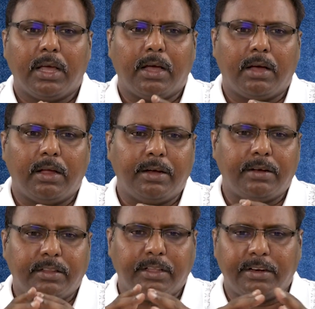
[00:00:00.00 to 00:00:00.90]
and
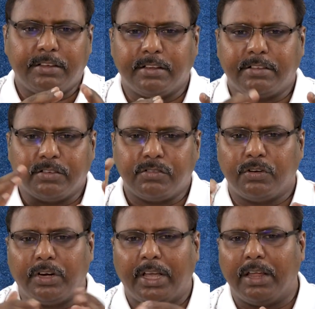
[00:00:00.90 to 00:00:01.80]
the researchers
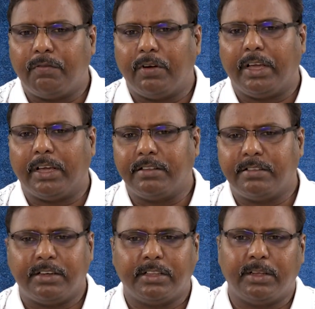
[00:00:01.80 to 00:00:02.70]
should carefully
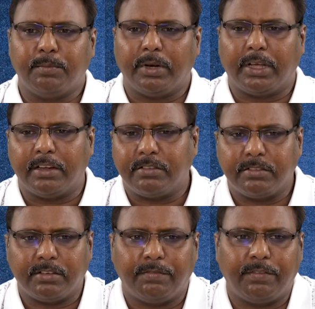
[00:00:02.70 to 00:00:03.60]
consider the
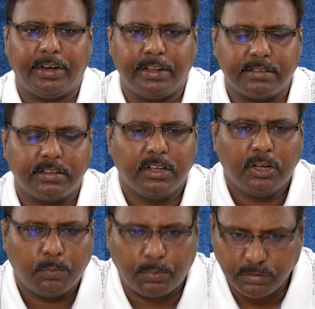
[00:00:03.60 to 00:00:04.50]
implications of various
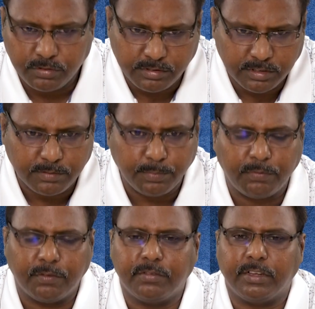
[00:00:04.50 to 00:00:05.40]
procedures
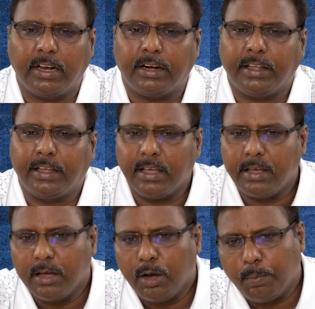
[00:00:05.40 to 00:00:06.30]
before selecting a
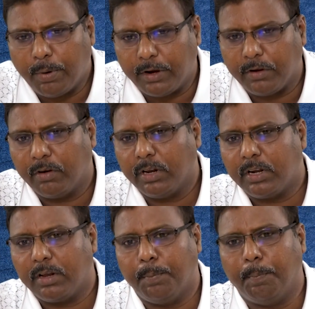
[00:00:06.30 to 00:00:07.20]

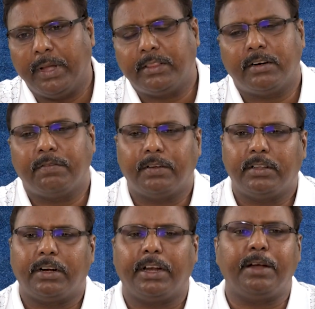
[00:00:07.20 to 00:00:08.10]
particular method for
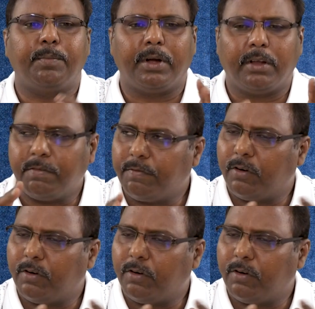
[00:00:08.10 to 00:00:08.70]
the treatment of